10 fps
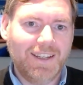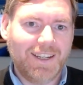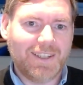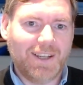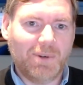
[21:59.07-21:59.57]

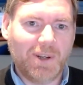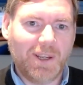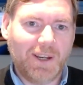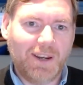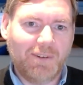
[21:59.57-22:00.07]
because I want
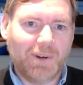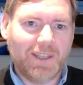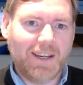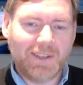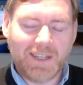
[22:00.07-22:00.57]
to hear what
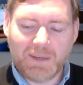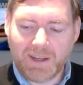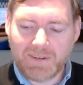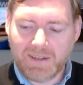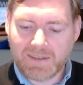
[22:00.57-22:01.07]
they're thinking
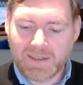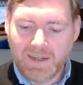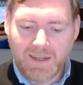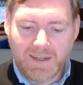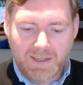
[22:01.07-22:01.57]
about things,
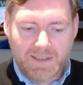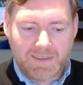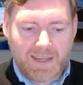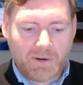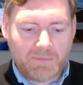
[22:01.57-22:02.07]
they